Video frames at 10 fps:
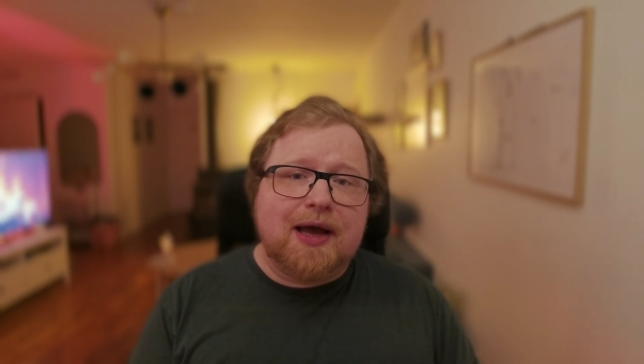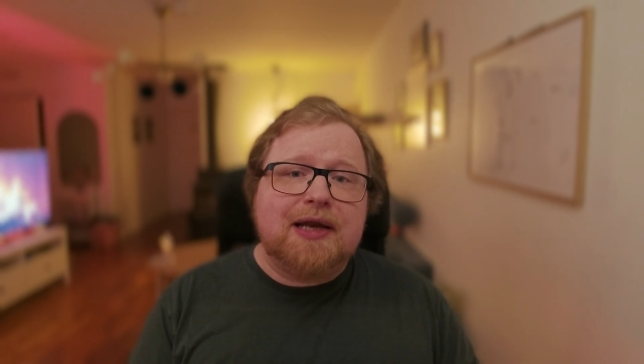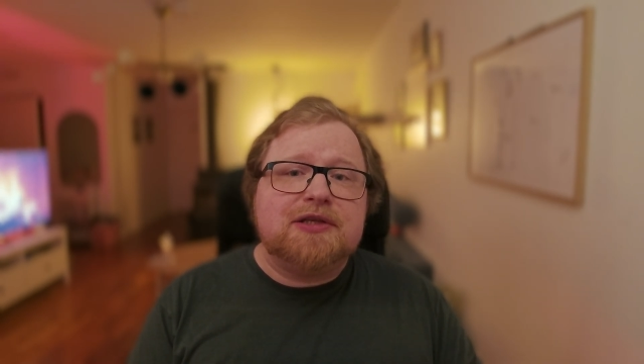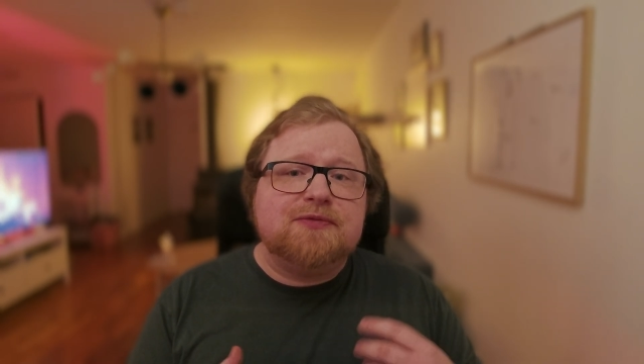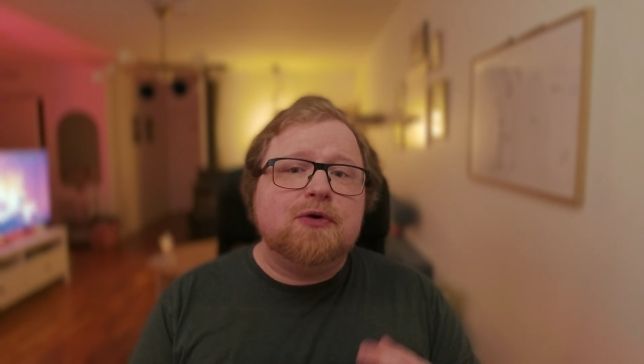
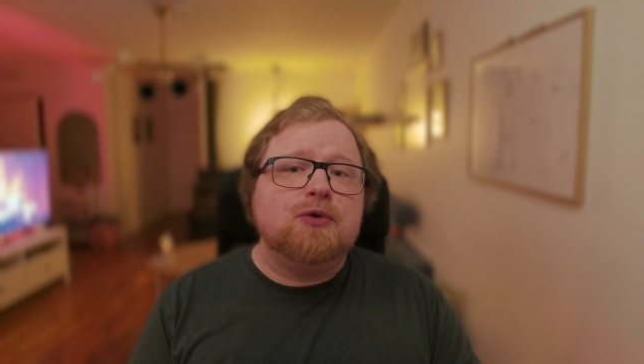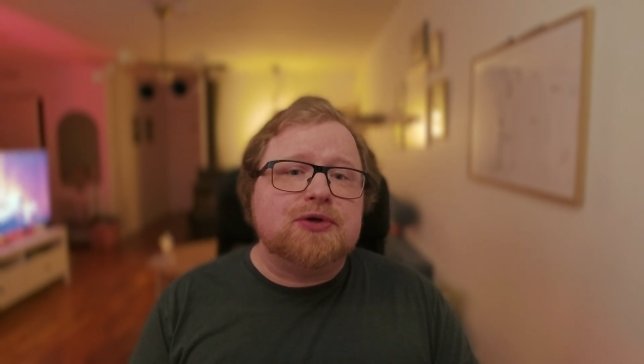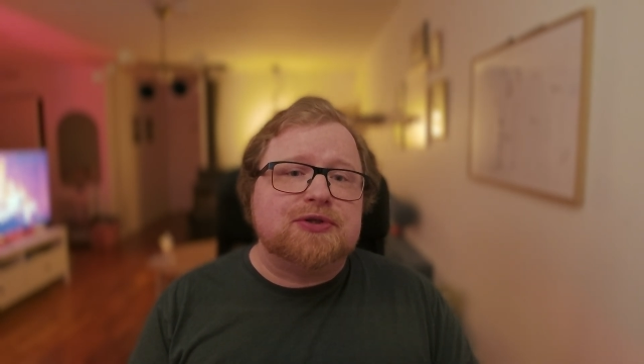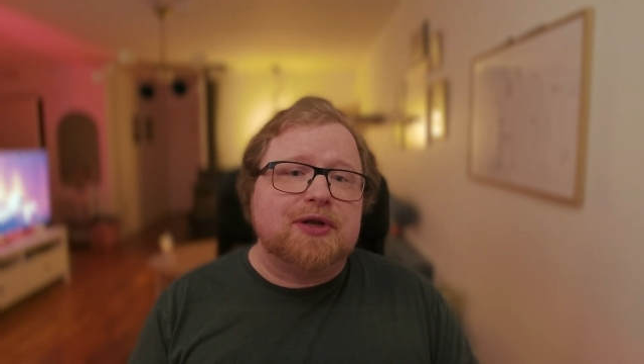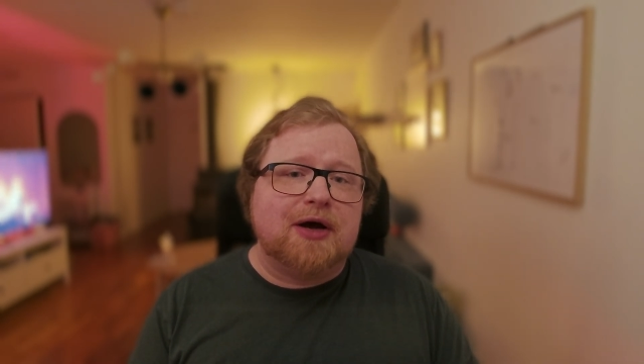and is
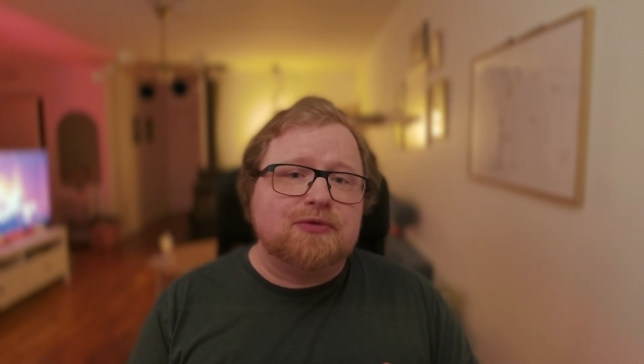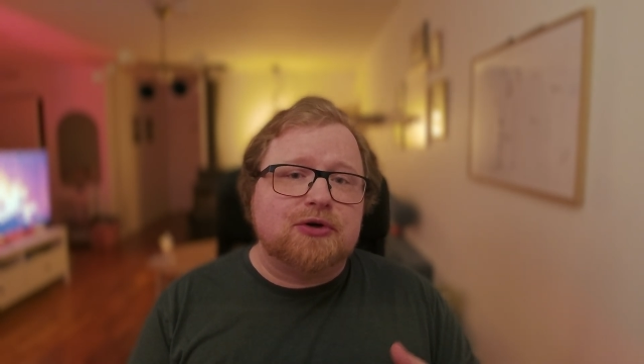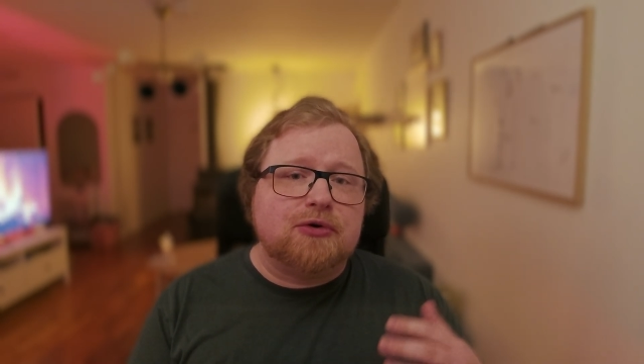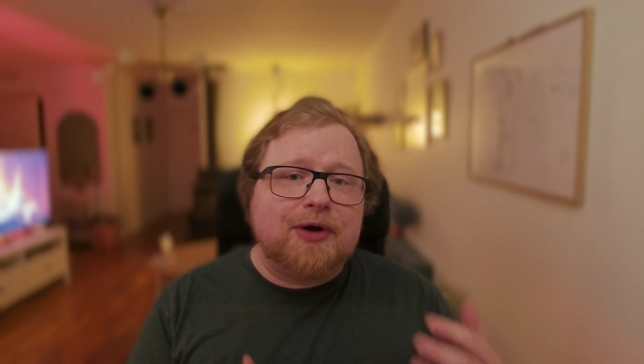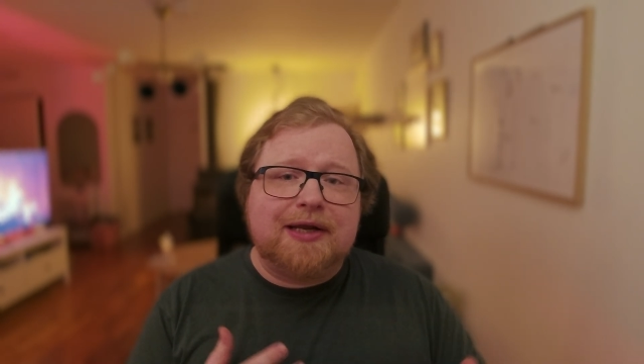focused on how to
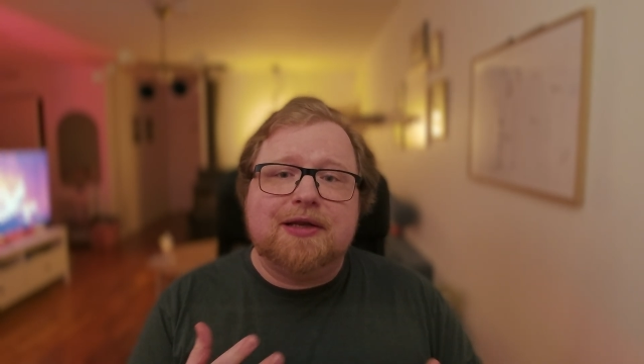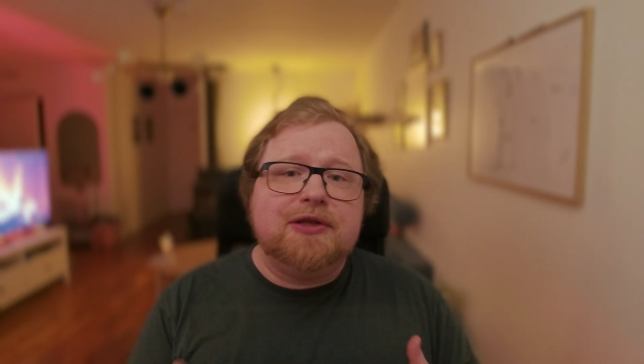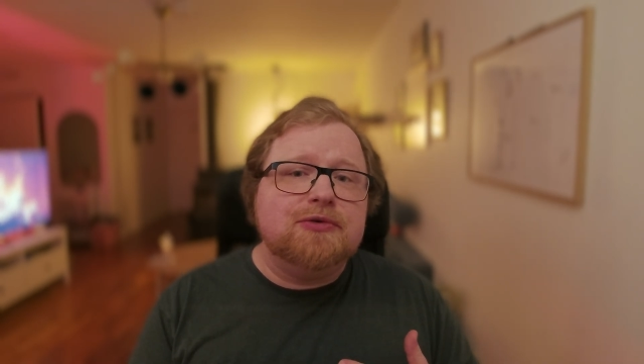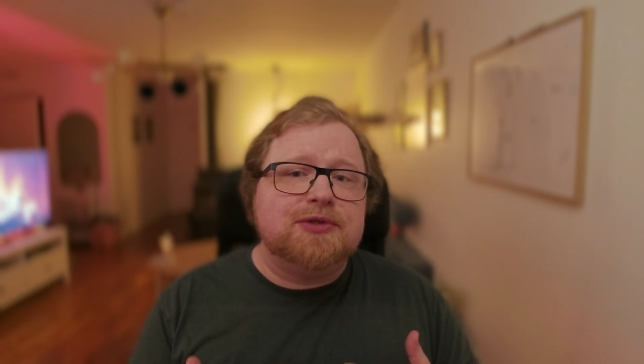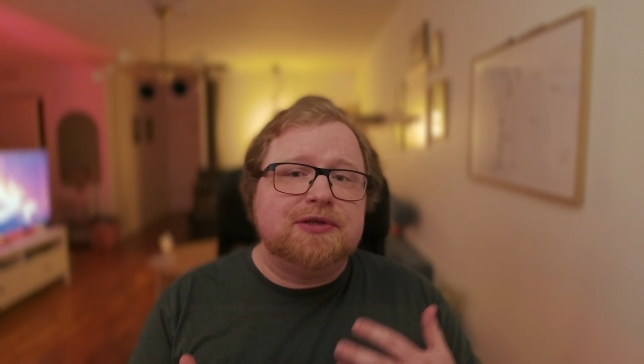correctly
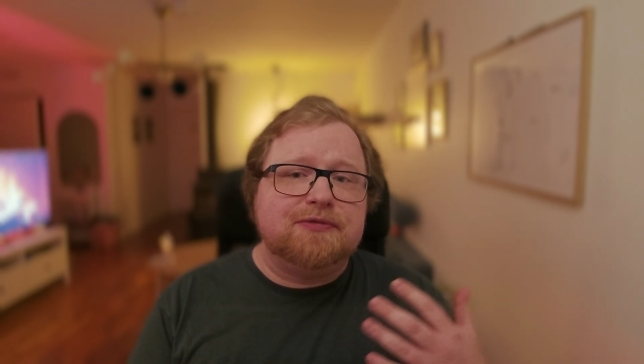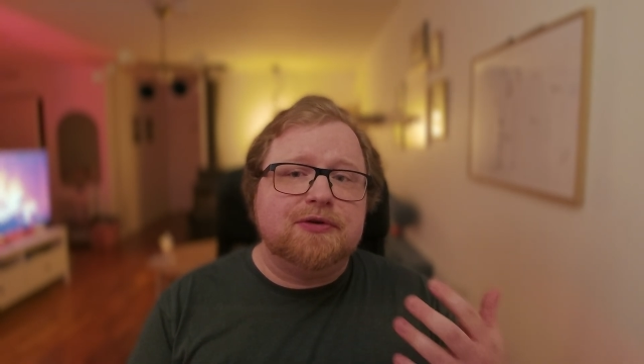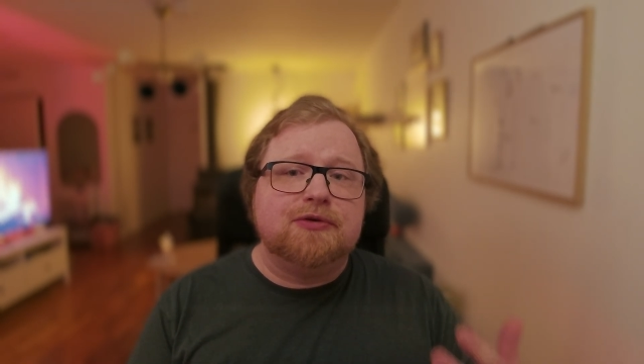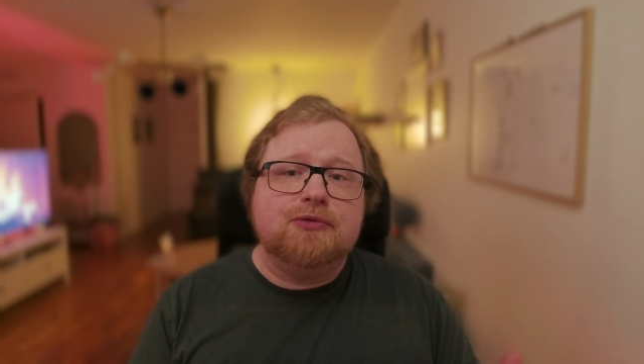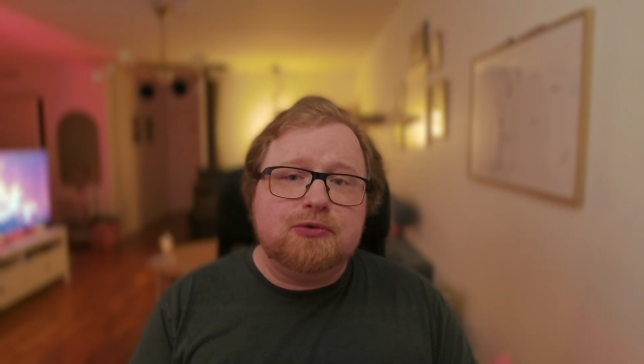use
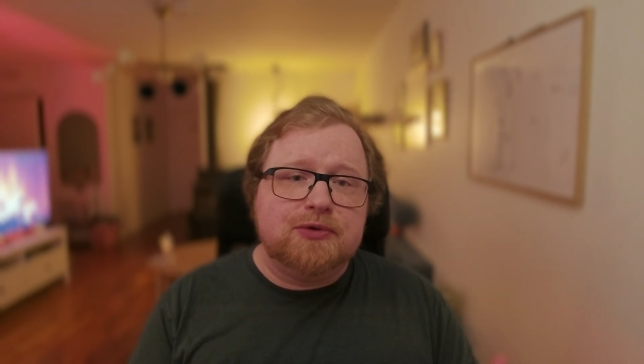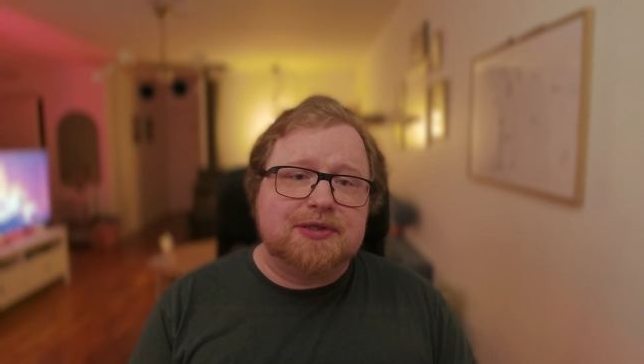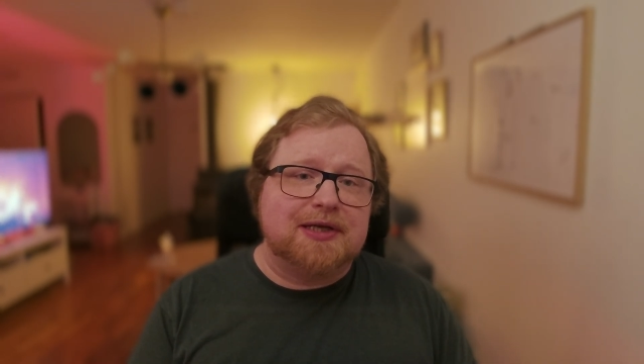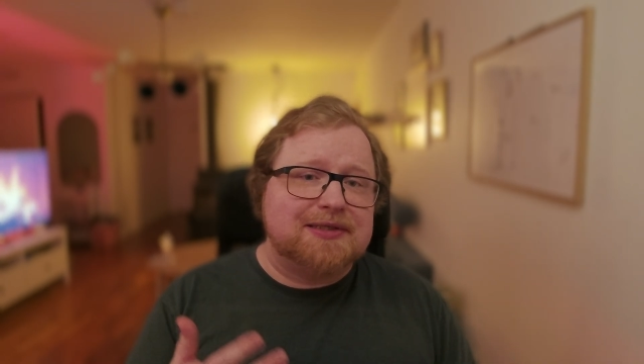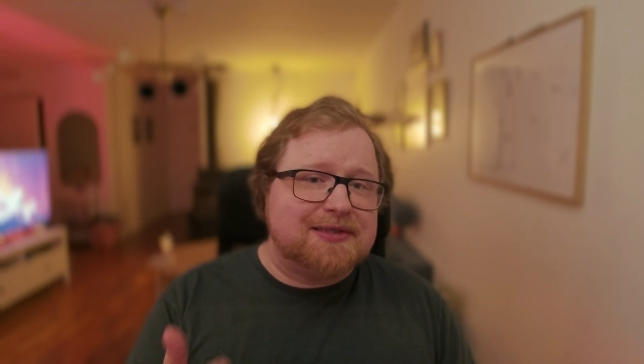different runes
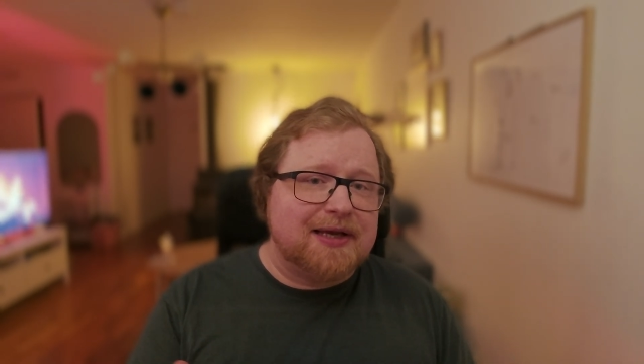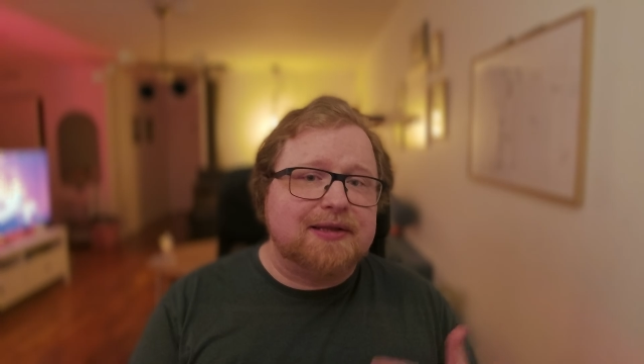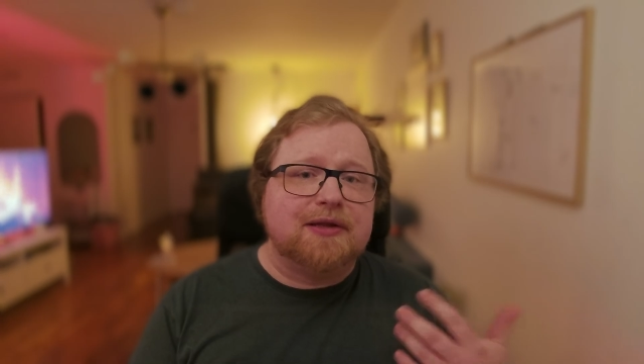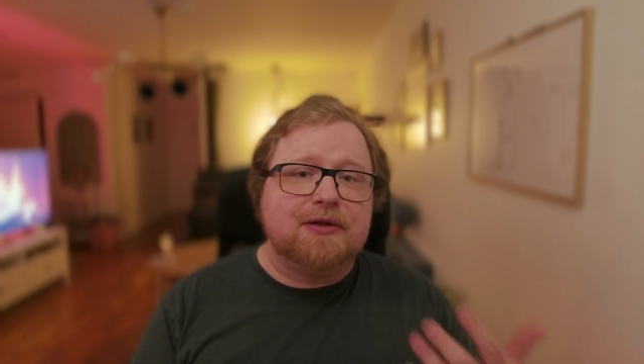like state and